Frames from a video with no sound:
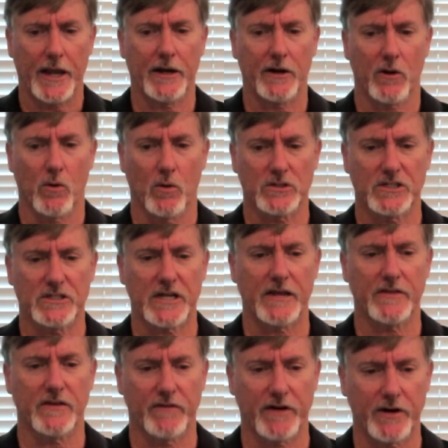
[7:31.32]
And of course, to
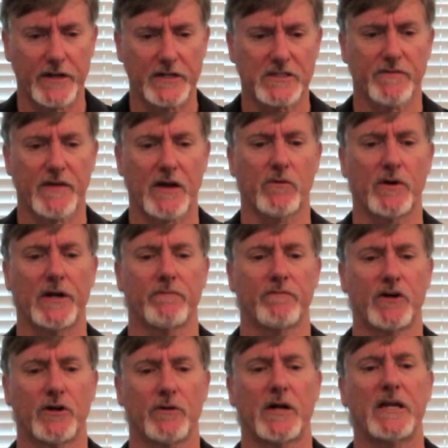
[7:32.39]
take the variance of that random
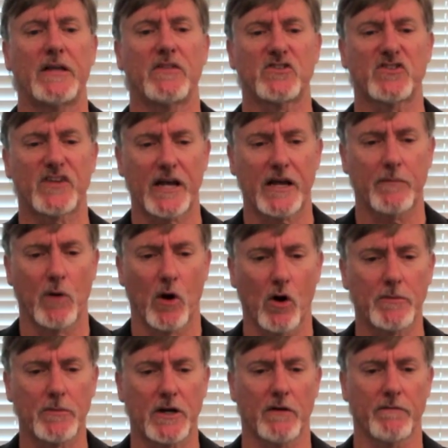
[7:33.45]
variable, I need the second
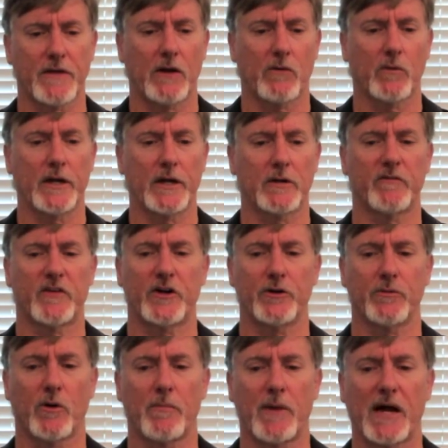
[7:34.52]
moment of that random
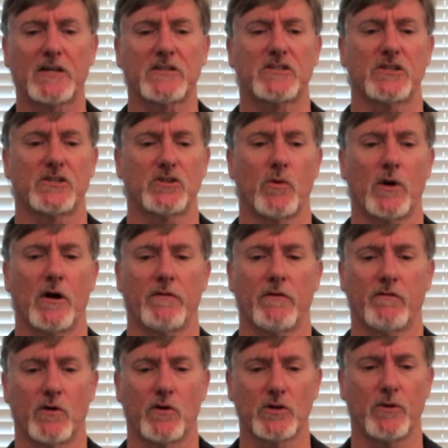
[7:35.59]
variable minus the square of
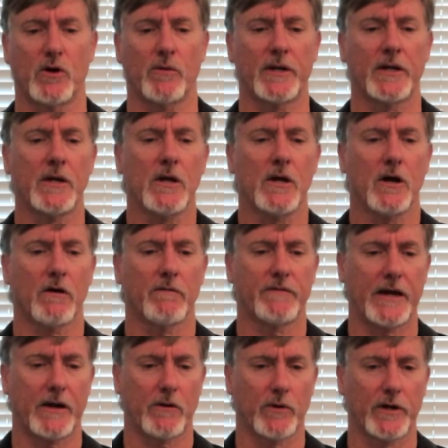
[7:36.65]
the first moment
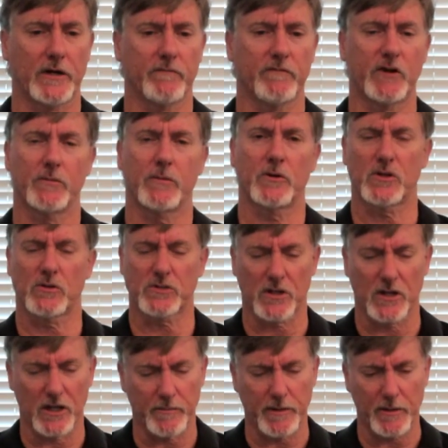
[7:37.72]
of that random variable. So there's a
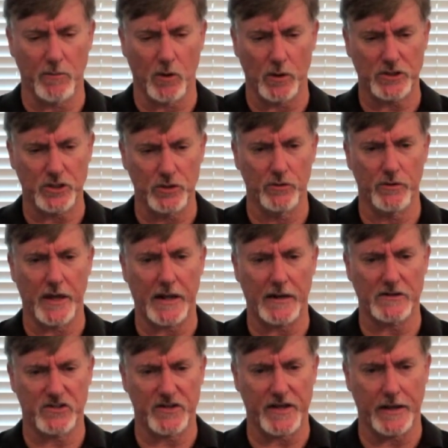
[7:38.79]
little bit more to
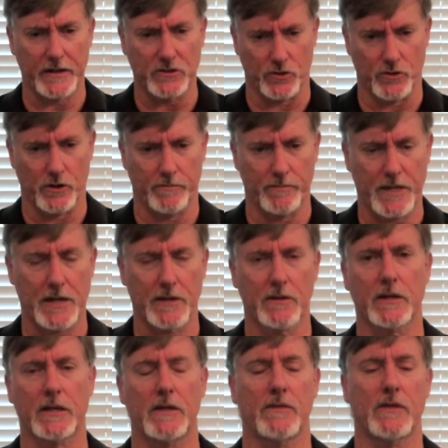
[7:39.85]
that second term,
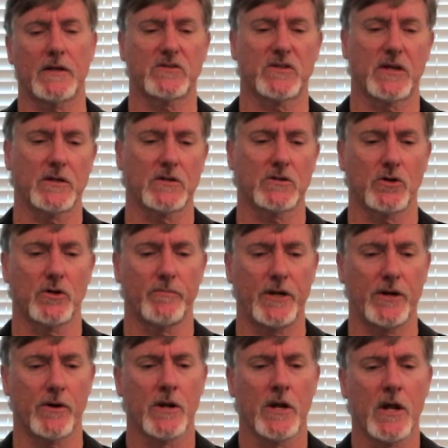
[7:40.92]
calculating that second term
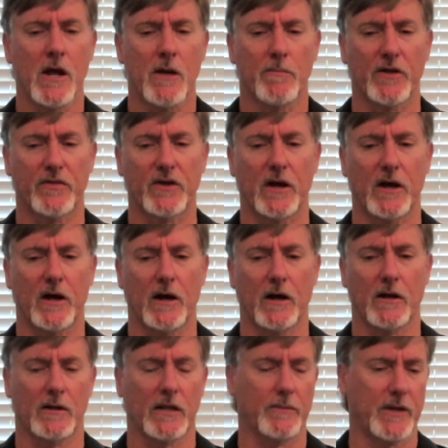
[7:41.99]
here. But the,
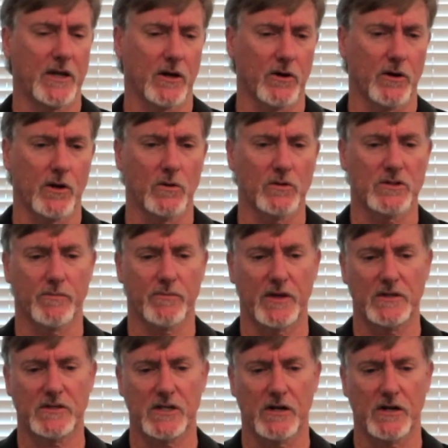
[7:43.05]
uh, let me color code some
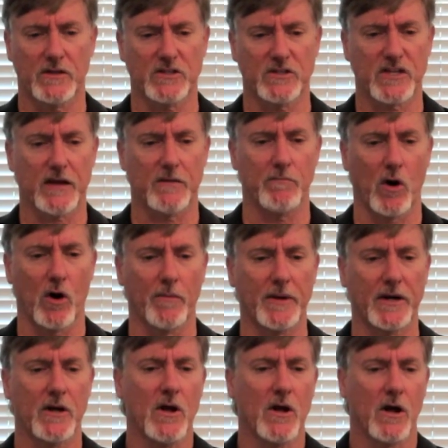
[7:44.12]
things here. The second
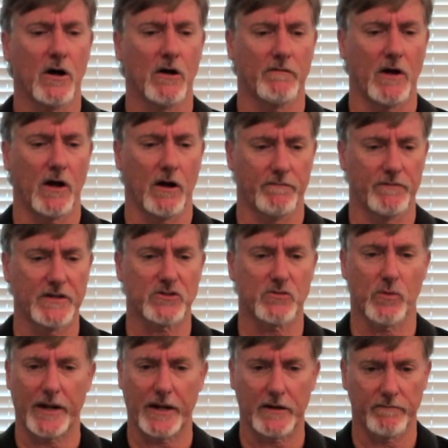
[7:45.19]
moment of, of
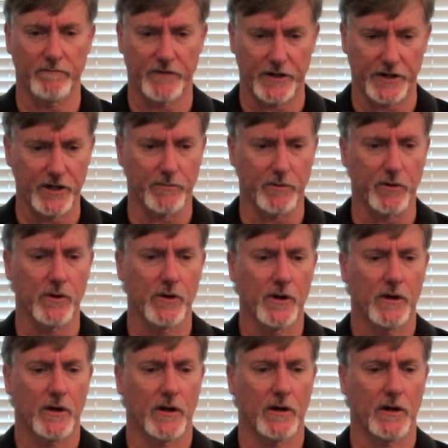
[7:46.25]
this random variable,
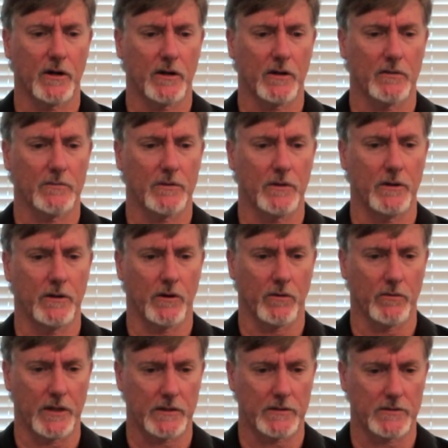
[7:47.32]
uh, you
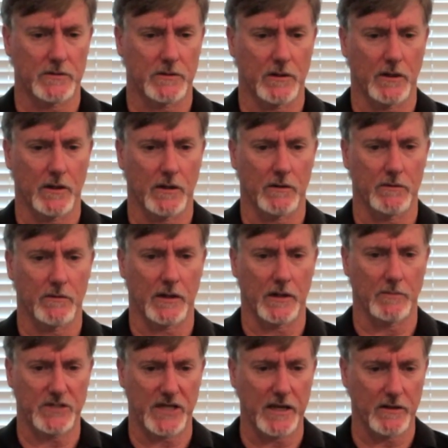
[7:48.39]
know that uh, that
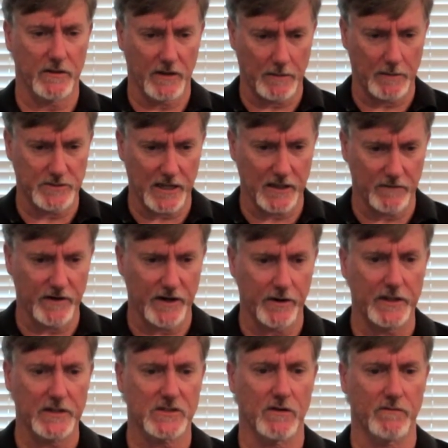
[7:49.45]
I'm taking the, I'm taking the
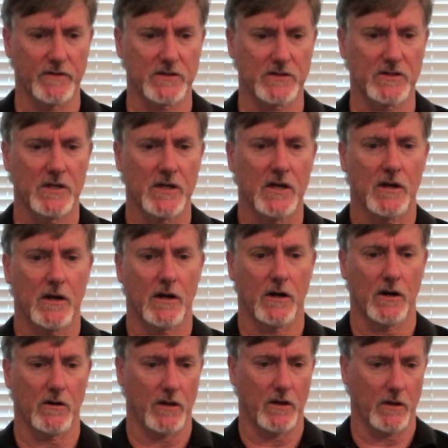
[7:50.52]
variance of this uh,
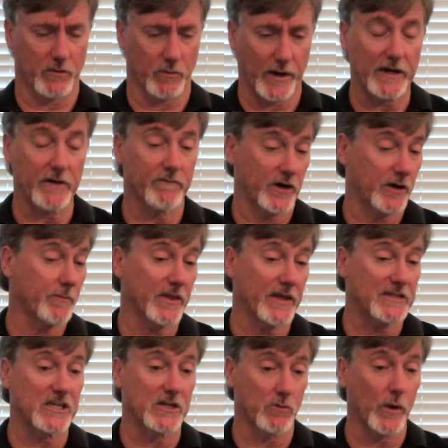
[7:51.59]
of the random variable
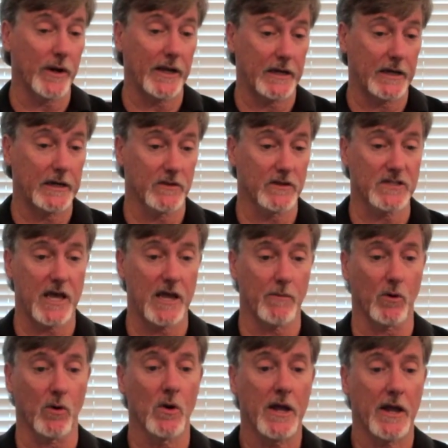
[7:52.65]
that's in red in the
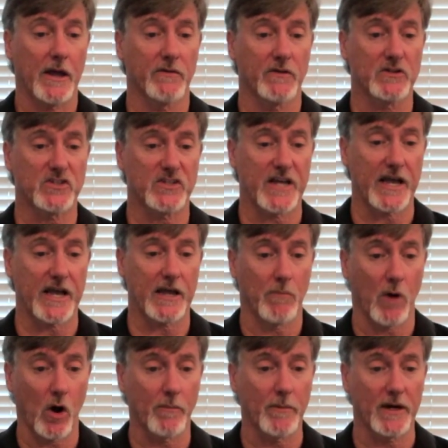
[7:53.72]
table, and the second
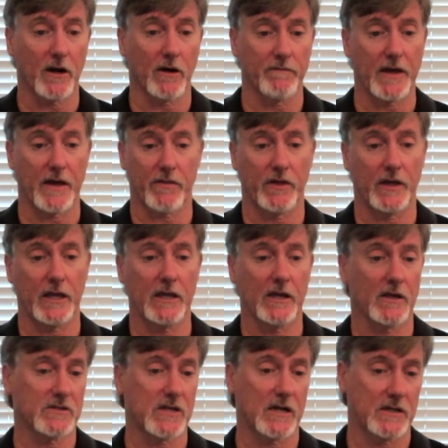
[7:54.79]
moment of that thing
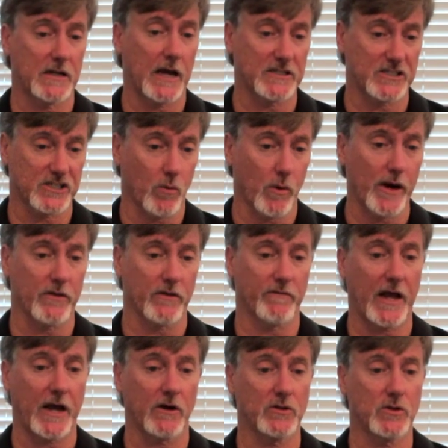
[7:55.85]
is I, I square the
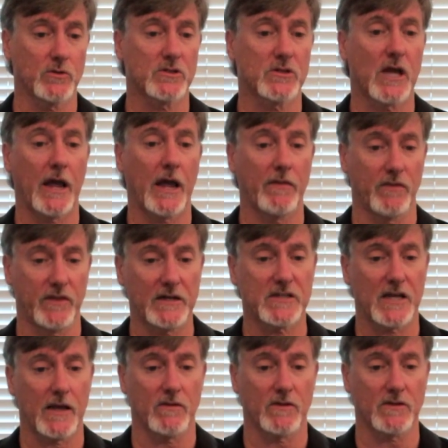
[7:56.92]
values and then
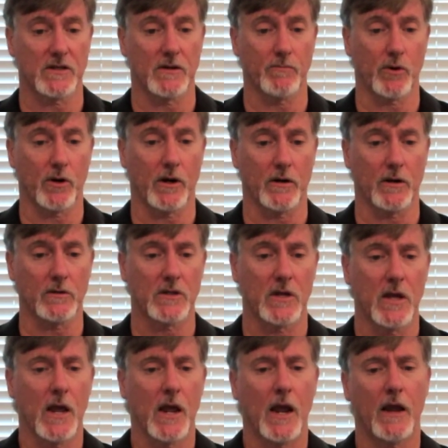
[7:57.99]
take the sum product,
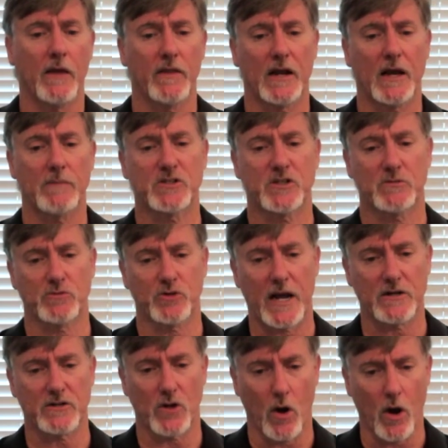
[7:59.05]
and then I
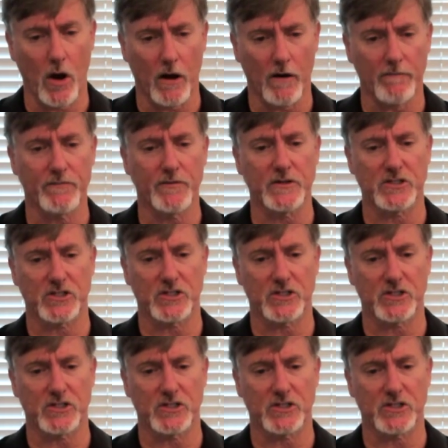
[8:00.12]
subtract off the